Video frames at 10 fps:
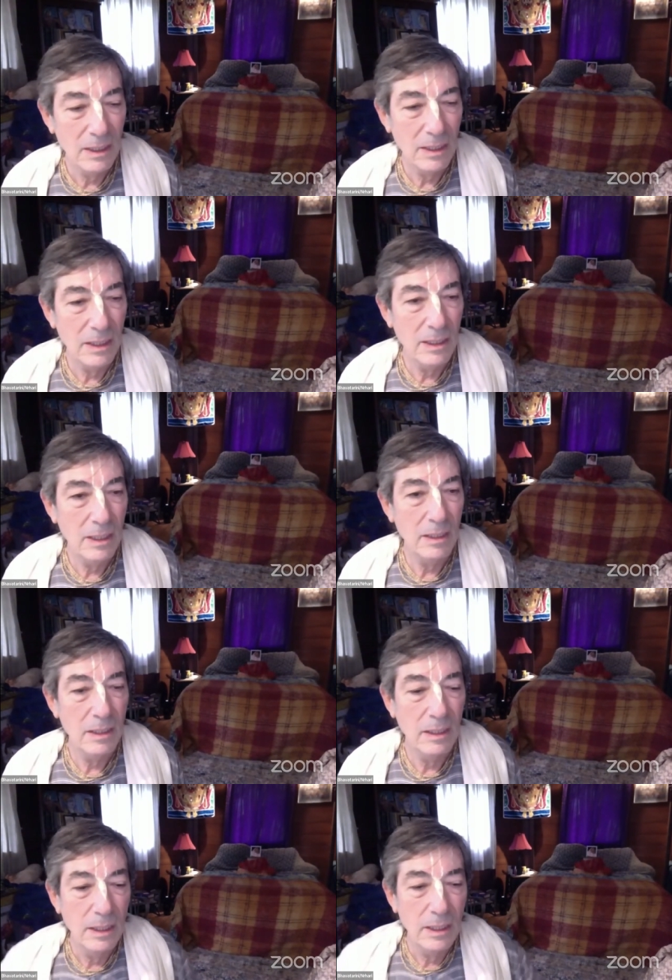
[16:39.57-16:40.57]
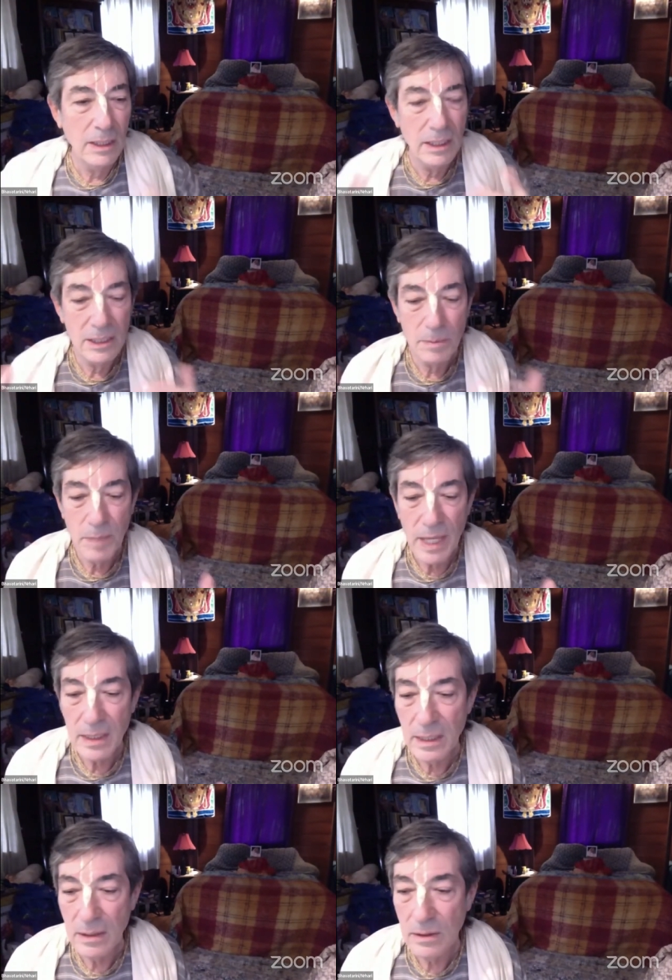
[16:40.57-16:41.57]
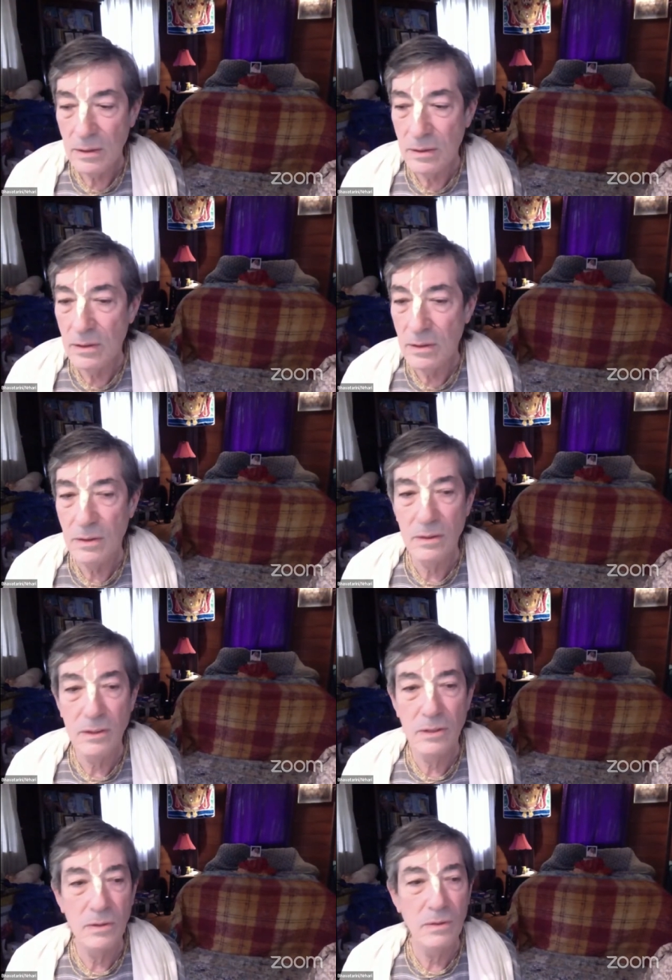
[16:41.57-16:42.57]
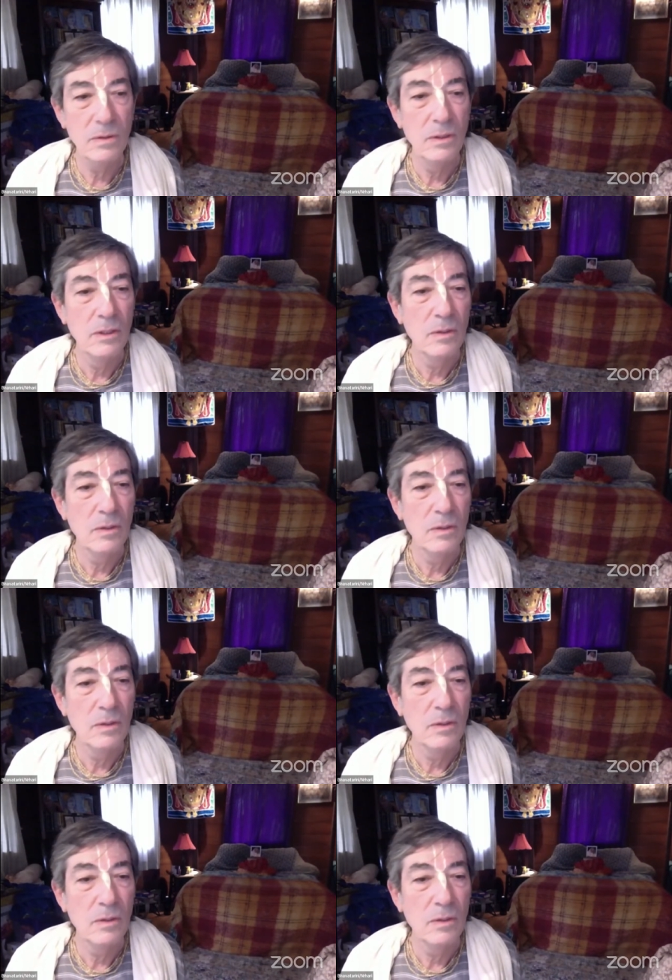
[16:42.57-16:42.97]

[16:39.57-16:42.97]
And uh, it expanded on onto